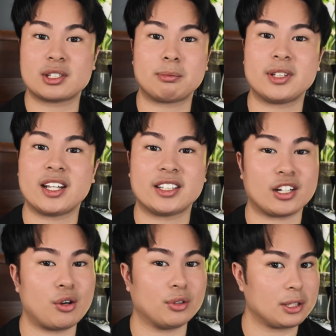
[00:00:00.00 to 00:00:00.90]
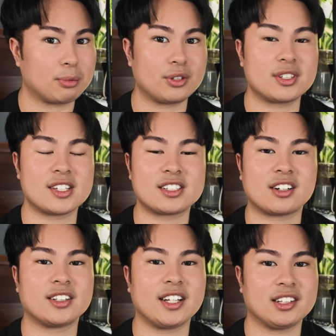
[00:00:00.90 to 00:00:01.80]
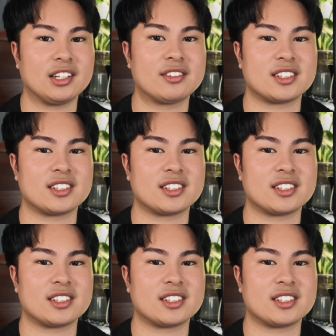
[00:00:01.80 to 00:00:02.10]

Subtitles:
a plant that only produces starlight leaves,